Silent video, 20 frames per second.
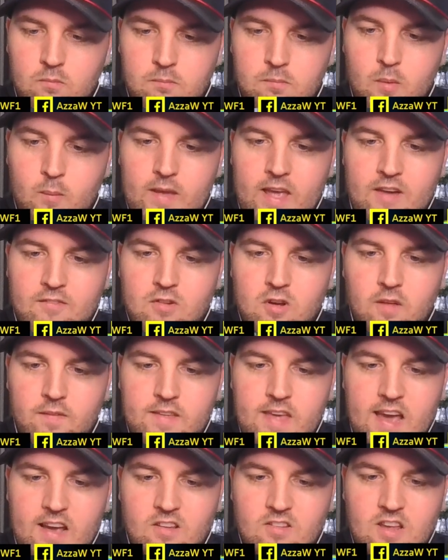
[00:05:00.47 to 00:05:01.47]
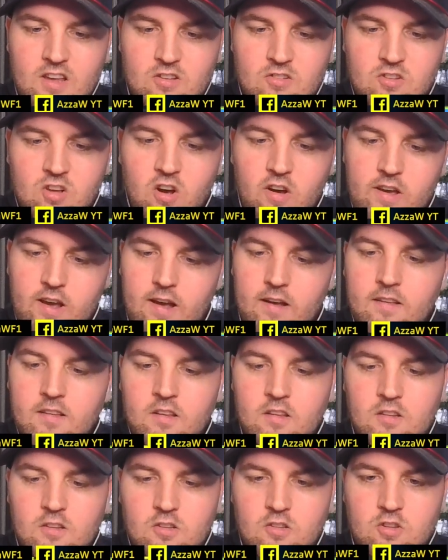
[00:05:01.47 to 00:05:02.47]
but we haven't got the excess tyre.
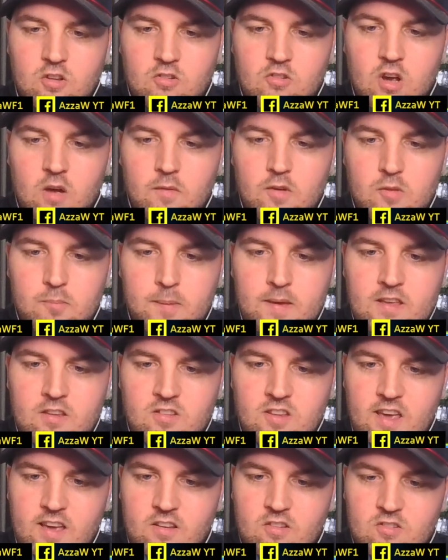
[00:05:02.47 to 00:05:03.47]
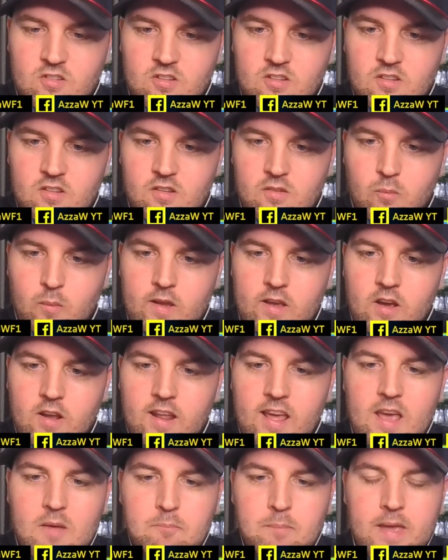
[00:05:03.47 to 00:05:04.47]
So Thomas P6, we're going
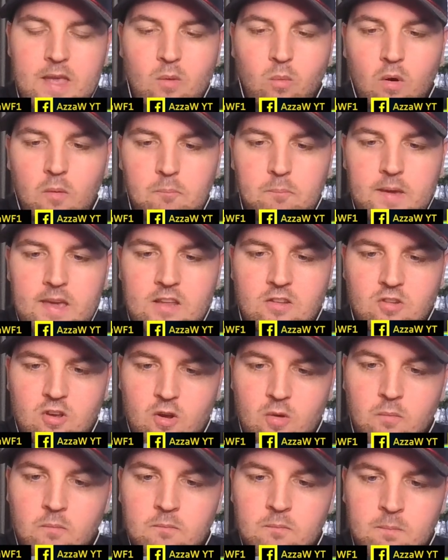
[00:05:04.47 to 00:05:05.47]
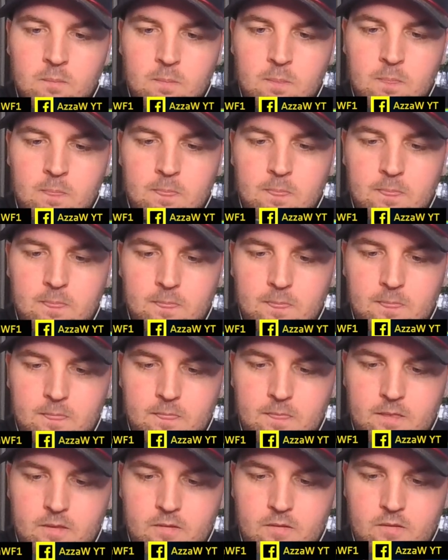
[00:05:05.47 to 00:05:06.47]
to hit P1, P2.
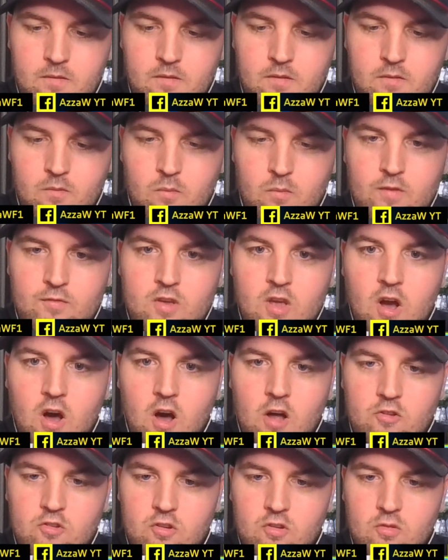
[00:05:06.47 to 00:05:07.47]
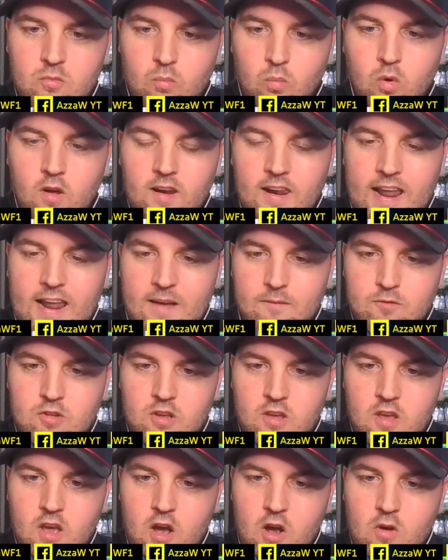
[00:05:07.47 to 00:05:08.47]
We've got 1 lap to
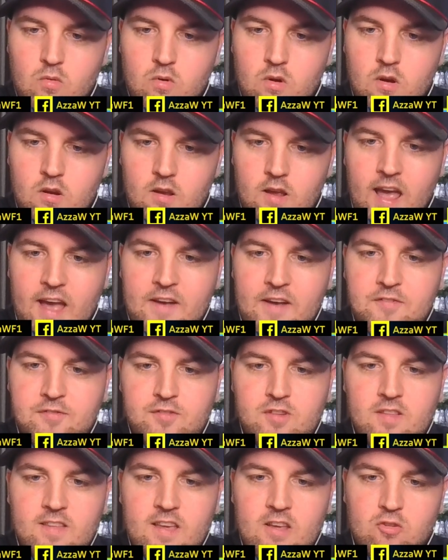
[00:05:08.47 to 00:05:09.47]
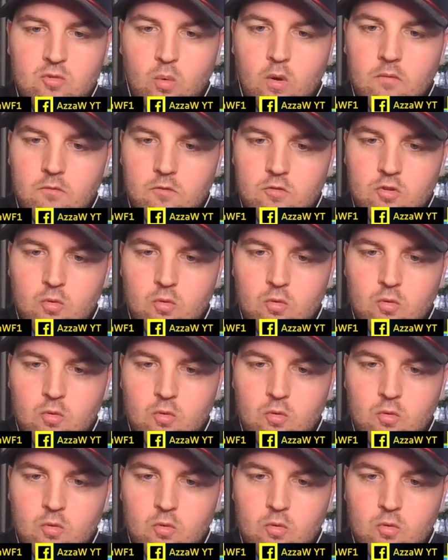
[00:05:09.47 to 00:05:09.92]
go after this one. So